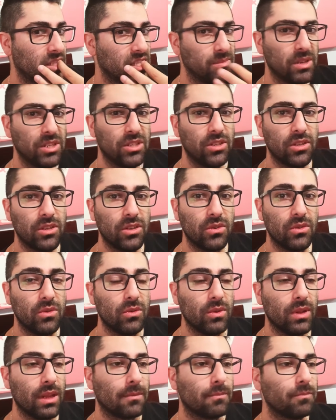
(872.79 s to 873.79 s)
And make sure
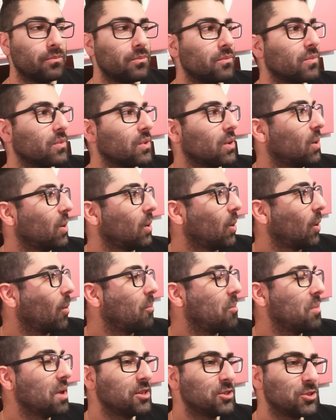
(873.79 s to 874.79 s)

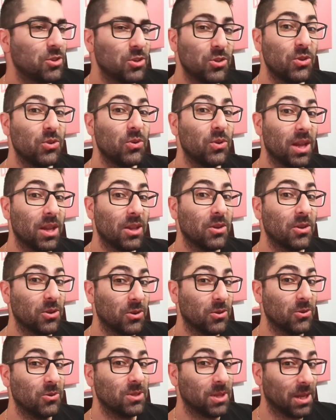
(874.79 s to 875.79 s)
make sure you get your
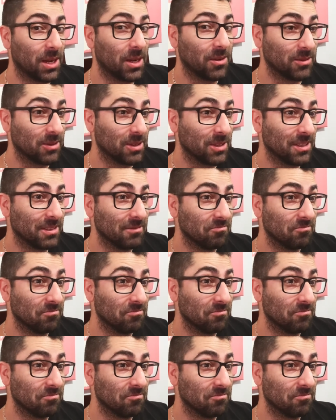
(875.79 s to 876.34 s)
use out of it.